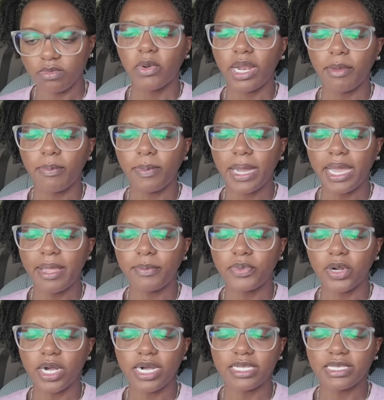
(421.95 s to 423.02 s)
But when I buy
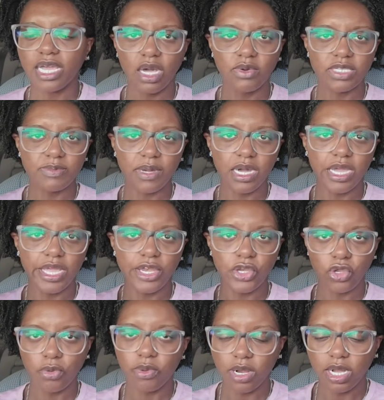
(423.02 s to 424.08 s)
bras, I always buy
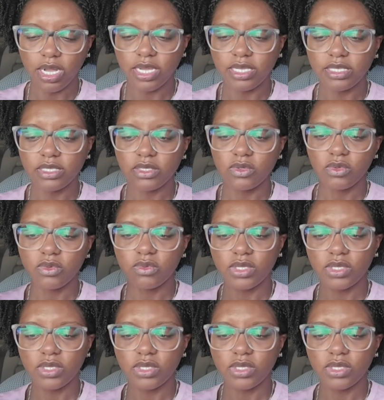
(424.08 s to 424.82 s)
new bras